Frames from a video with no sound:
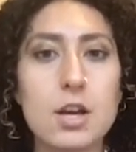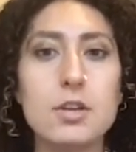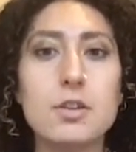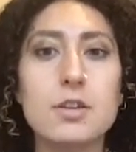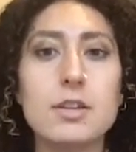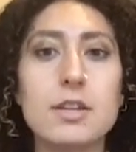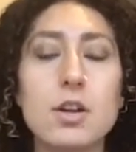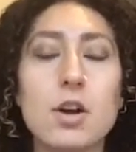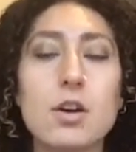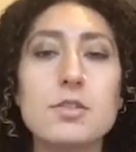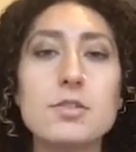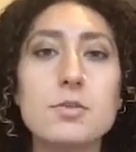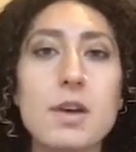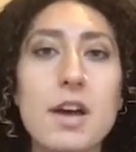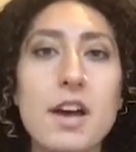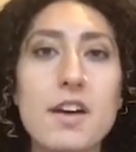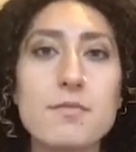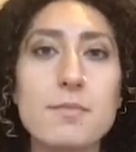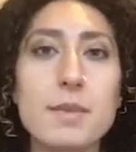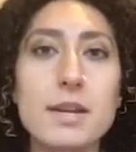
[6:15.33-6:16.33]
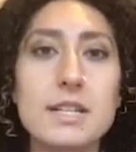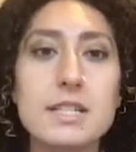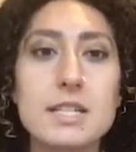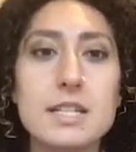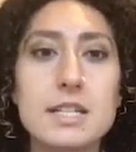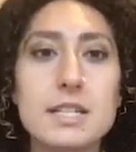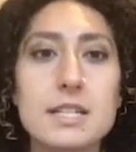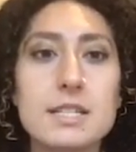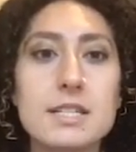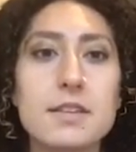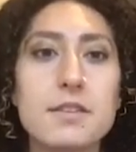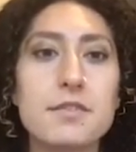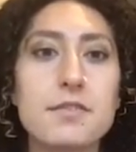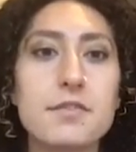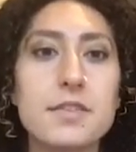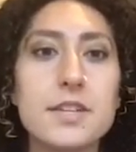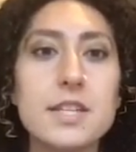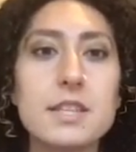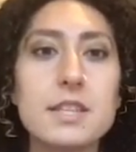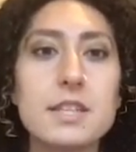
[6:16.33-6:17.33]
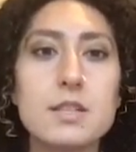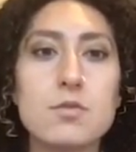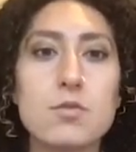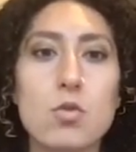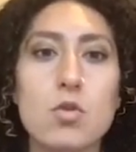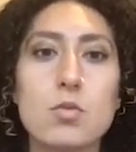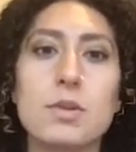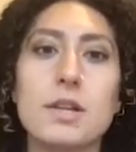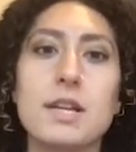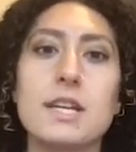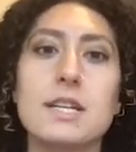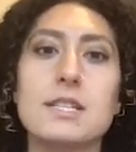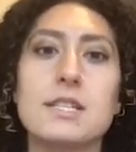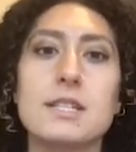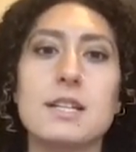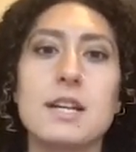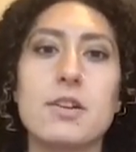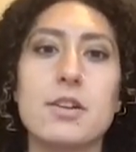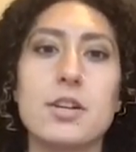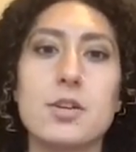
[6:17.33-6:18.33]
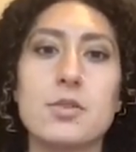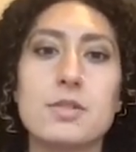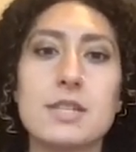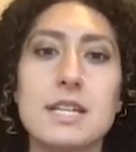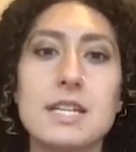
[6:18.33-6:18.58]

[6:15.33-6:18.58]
You can also have mentees feed these role-playing scenarios